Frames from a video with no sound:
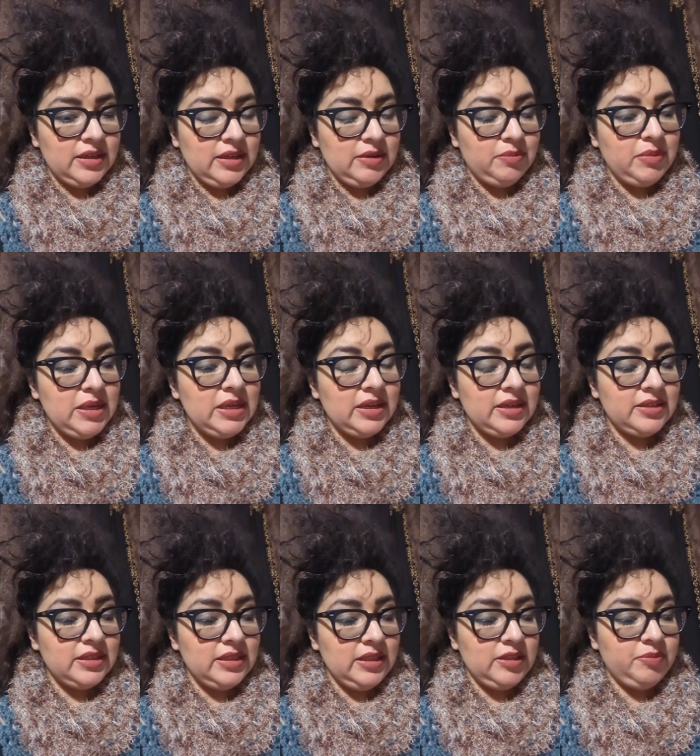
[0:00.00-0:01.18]
and meet us
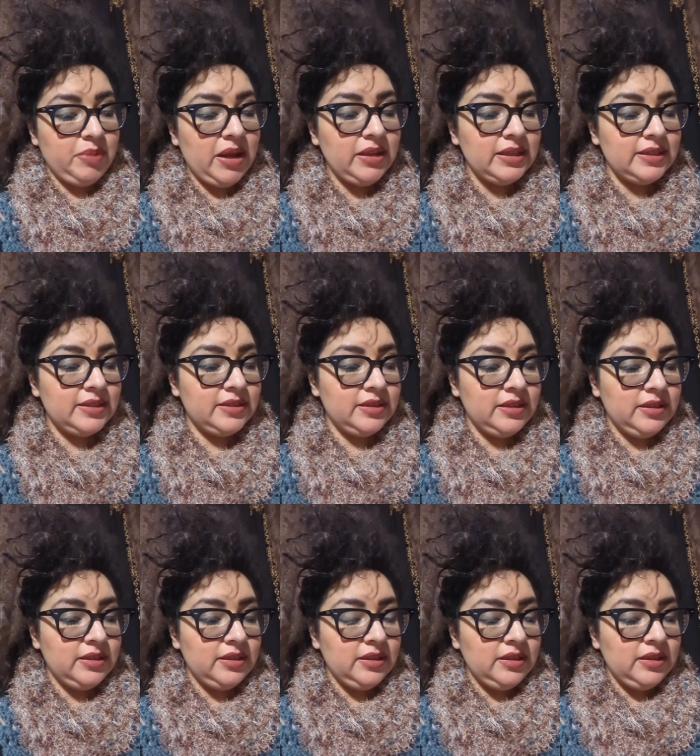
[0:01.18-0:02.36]
in this palace
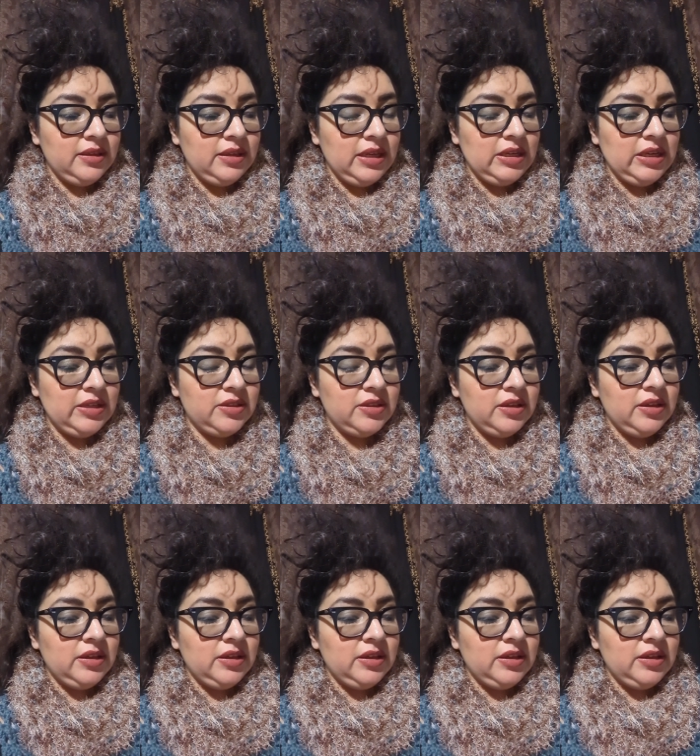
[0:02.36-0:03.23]
in his